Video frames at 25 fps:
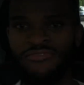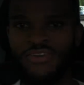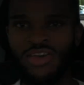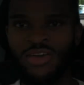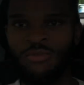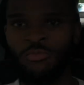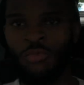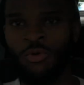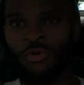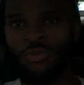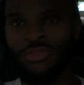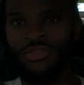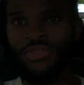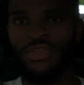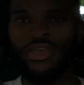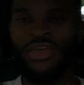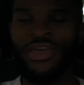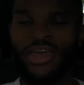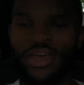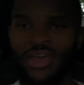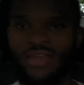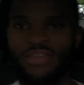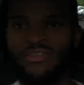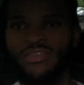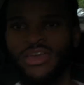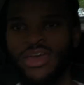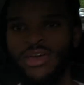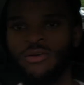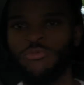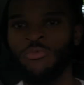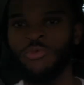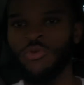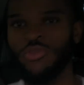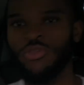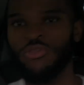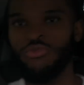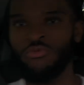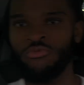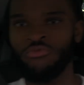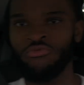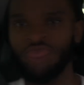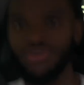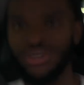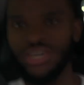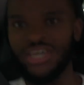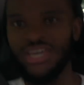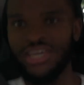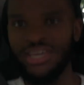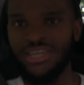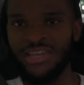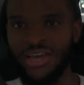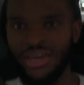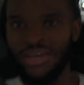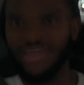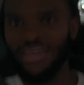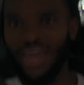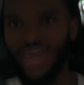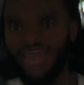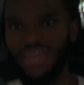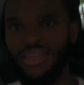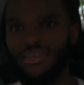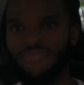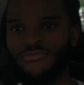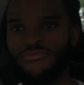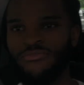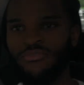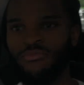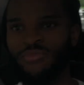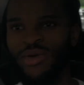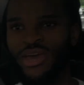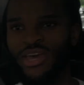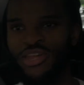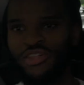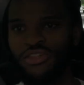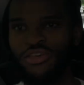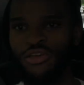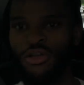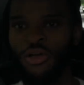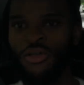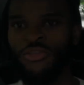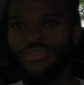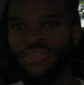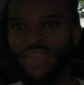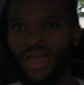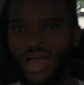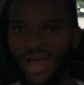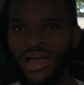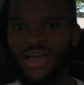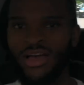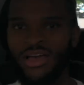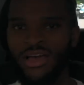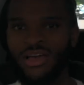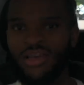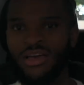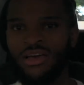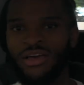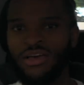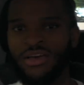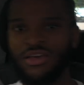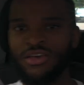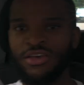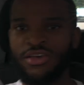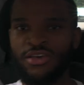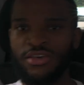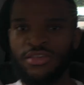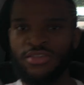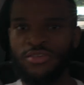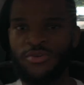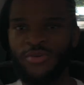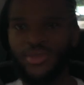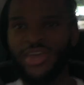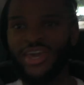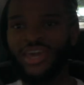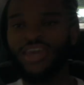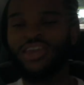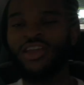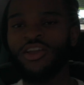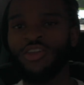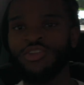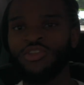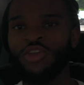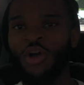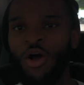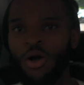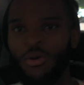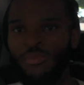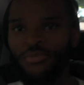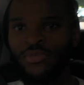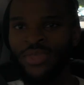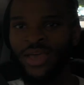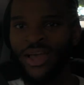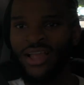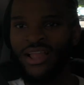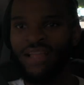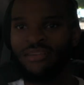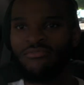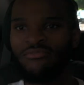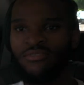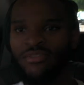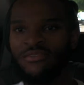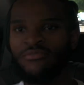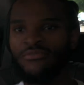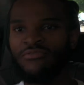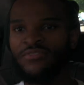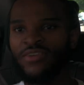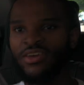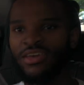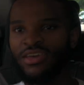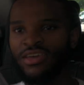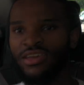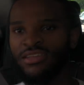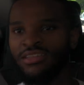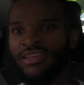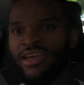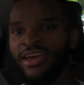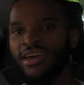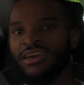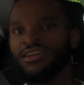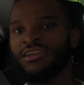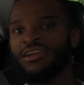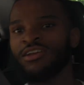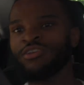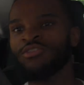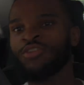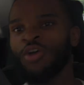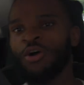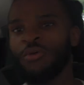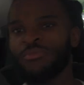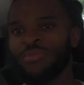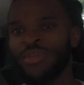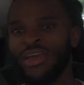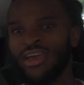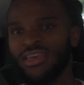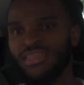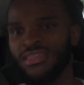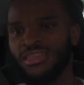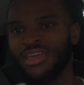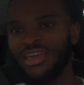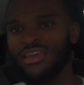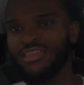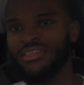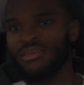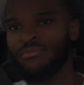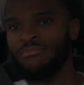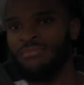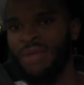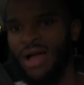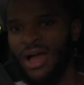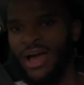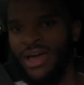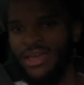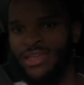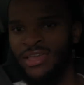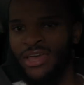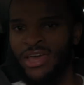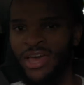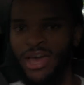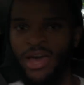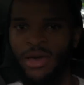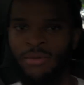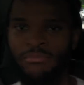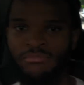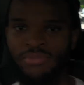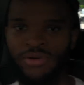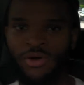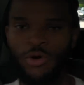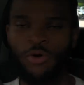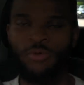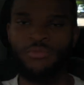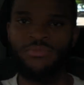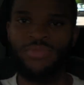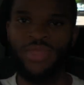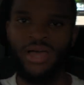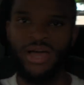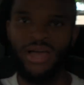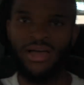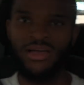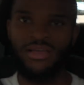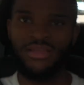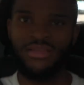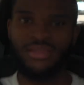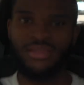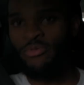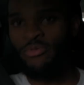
they want. They want to read and gain information on that, so they can adopt their level of thinking, they can adopt their state of mind and become that.